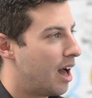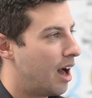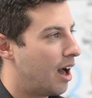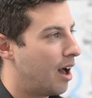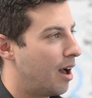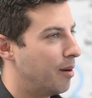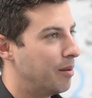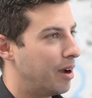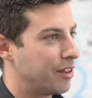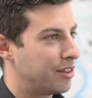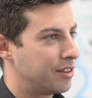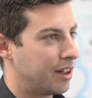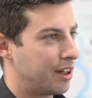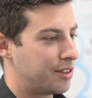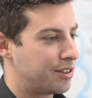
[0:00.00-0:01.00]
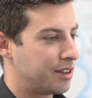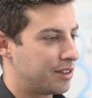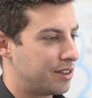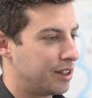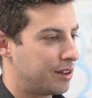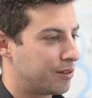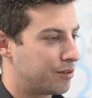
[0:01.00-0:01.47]
I
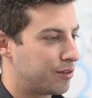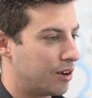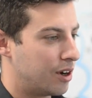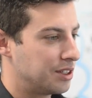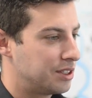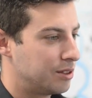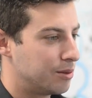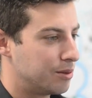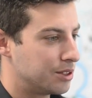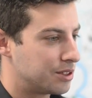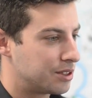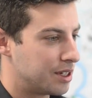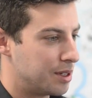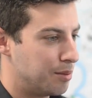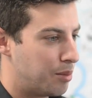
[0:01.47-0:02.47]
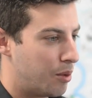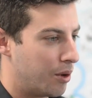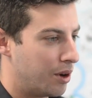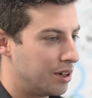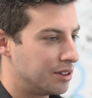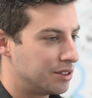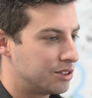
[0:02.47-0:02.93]
think for us it was
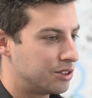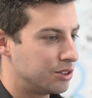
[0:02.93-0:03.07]
important